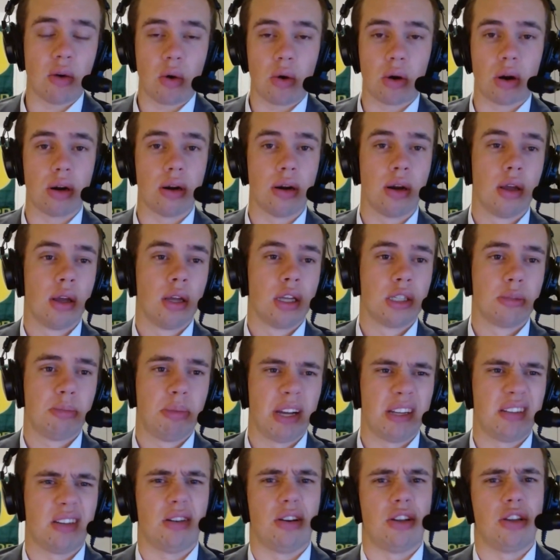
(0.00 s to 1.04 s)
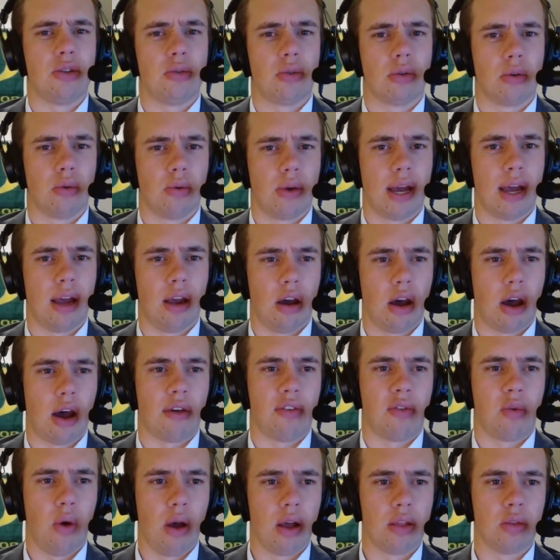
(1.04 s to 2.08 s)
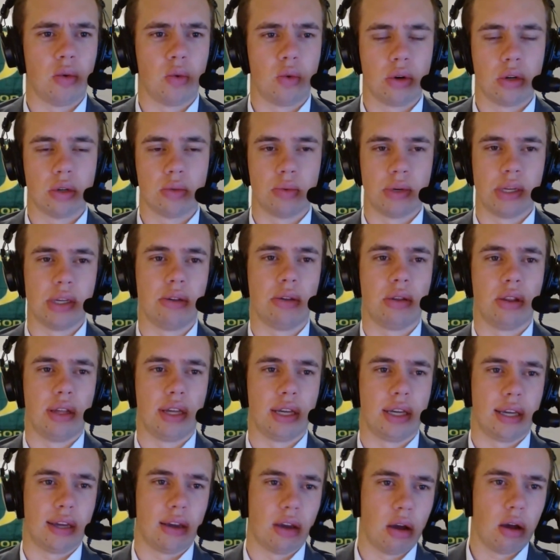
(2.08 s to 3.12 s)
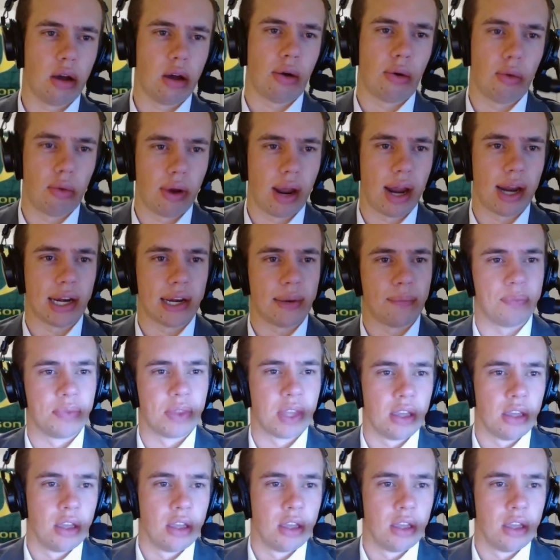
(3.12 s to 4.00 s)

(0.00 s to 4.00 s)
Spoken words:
Or, Spencer, you were way off. What in the world were you thinking? Alrighty.